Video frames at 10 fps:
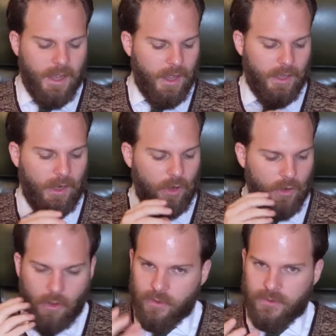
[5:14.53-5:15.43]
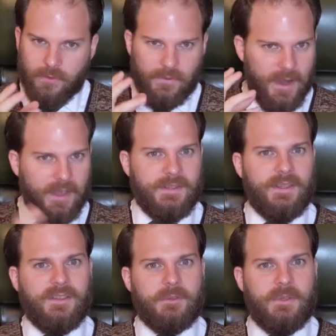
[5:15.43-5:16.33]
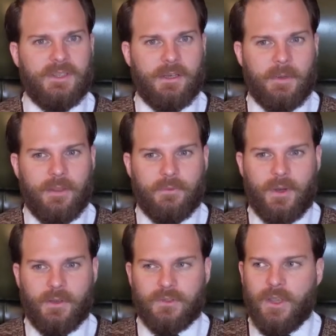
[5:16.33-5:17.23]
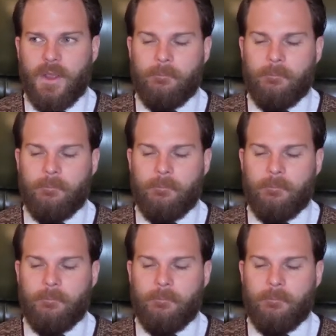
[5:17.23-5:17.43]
lots of nice things to be said about the fragrance.